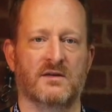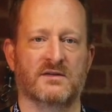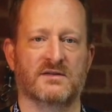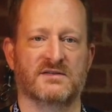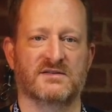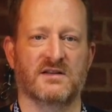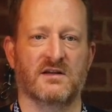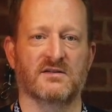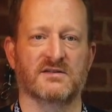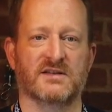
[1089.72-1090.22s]

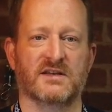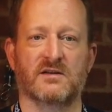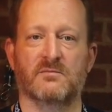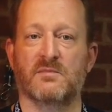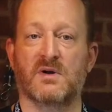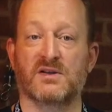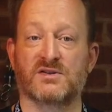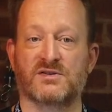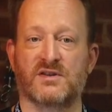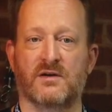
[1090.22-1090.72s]
starting at
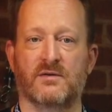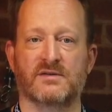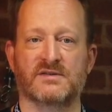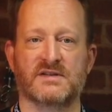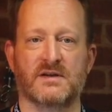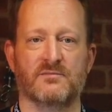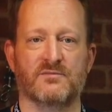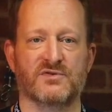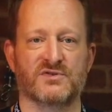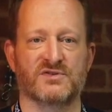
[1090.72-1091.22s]
much lower
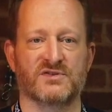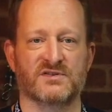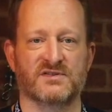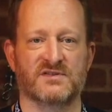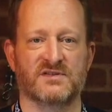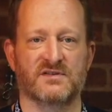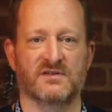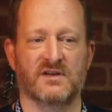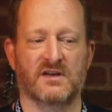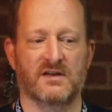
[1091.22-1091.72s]
temperatures
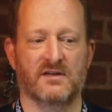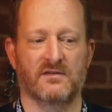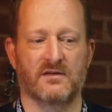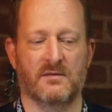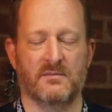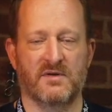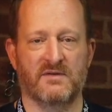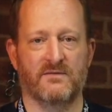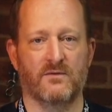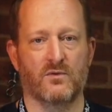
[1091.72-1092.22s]

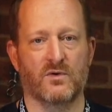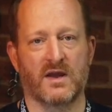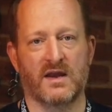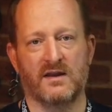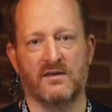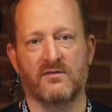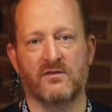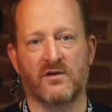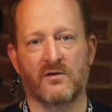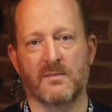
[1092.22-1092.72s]
before
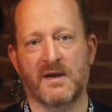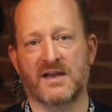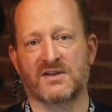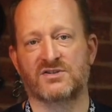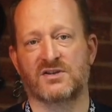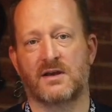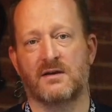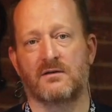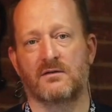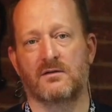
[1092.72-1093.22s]
getting to your
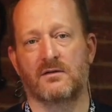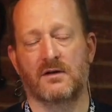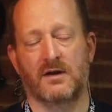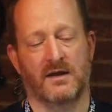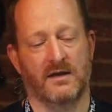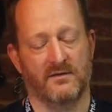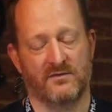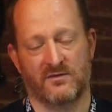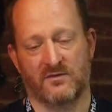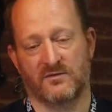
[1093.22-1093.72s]
mash out,
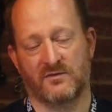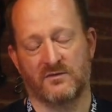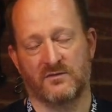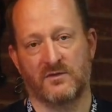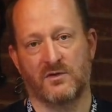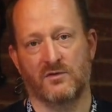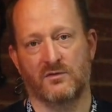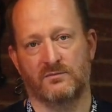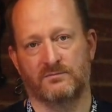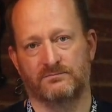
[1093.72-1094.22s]
to
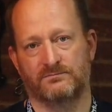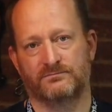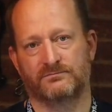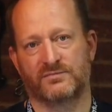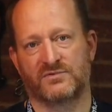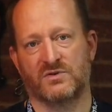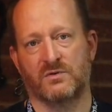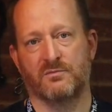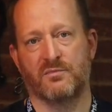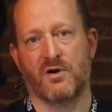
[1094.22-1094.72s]
your
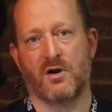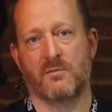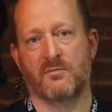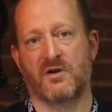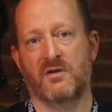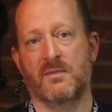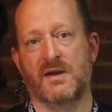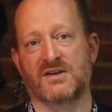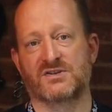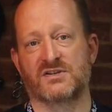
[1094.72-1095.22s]
sort of
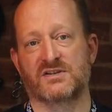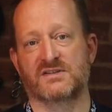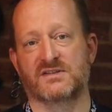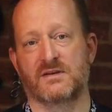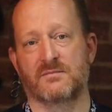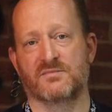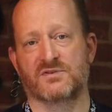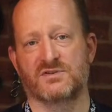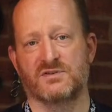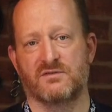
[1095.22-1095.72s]
primary mashing
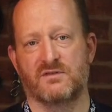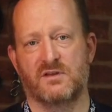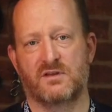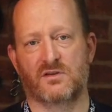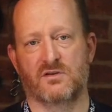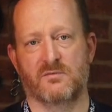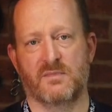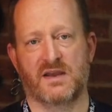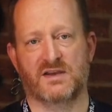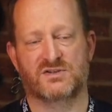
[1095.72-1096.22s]
temperature, and then
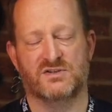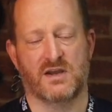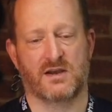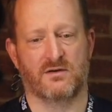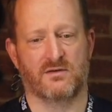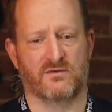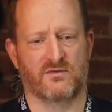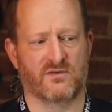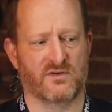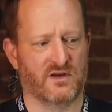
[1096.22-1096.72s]
your mash
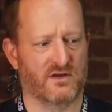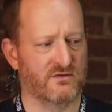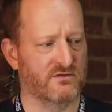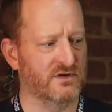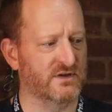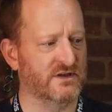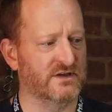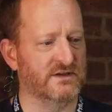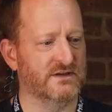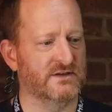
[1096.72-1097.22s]
out. So
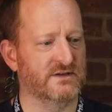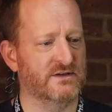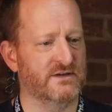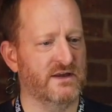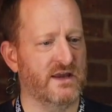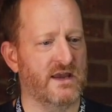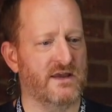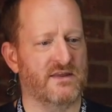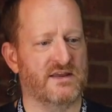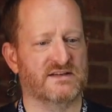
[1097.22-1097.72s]

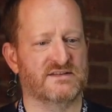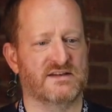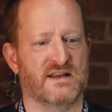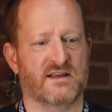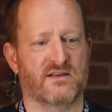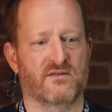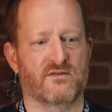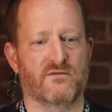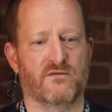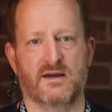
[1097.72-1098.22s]
yeah, that's
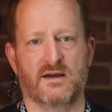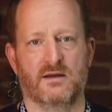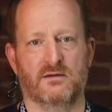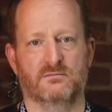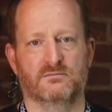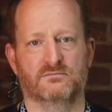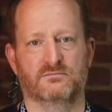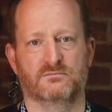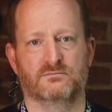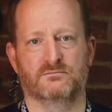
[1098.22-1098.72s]
next.
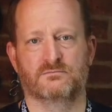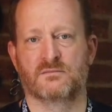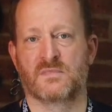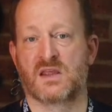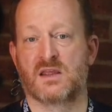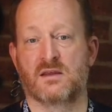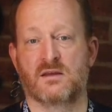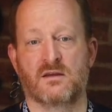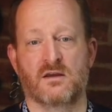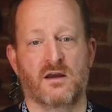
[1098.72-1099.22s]

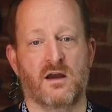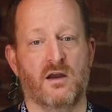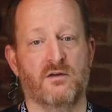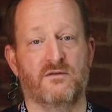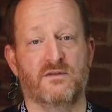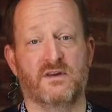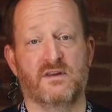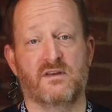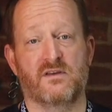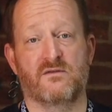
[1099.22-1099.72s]

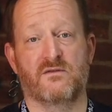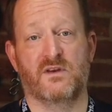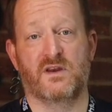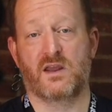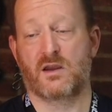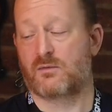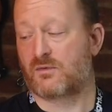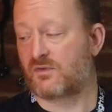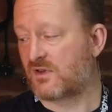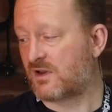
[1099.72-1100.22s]
Hopefully this
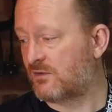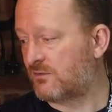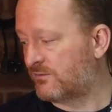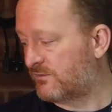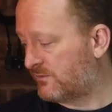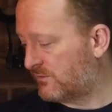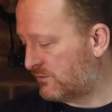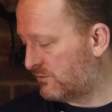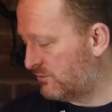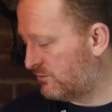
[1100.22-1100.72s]
video was
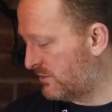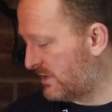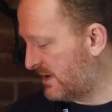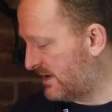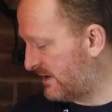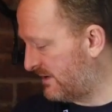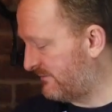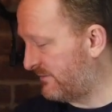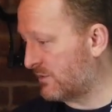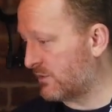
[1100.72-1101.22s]
helpful.
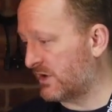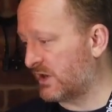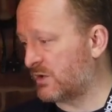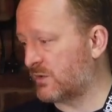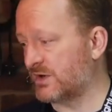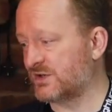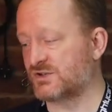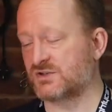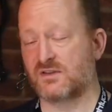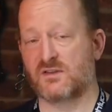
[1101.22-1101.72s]
If you've got any
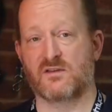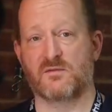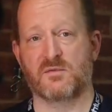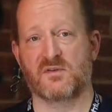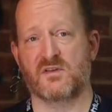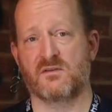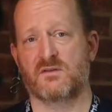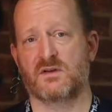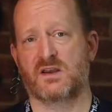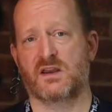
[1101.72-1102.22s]
questions
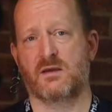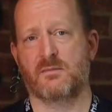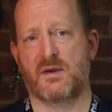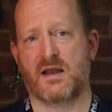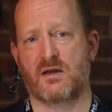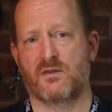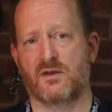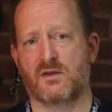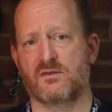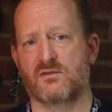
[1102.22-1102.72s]
specifically
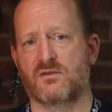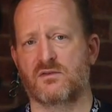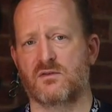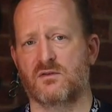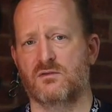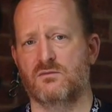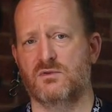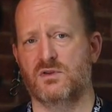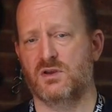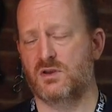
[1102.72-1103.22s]
about those
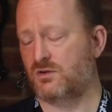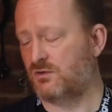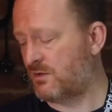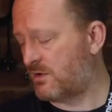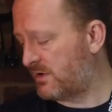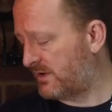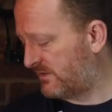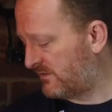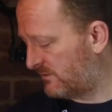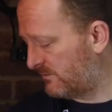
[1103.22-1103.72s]
2 new
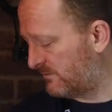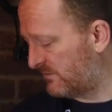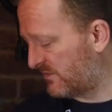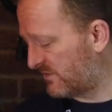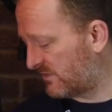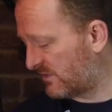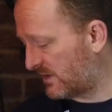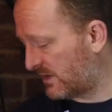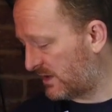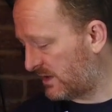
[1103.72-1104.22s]

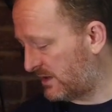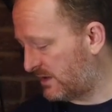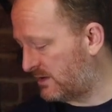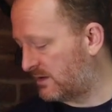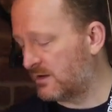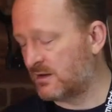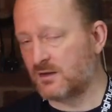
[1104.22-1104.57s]
items, the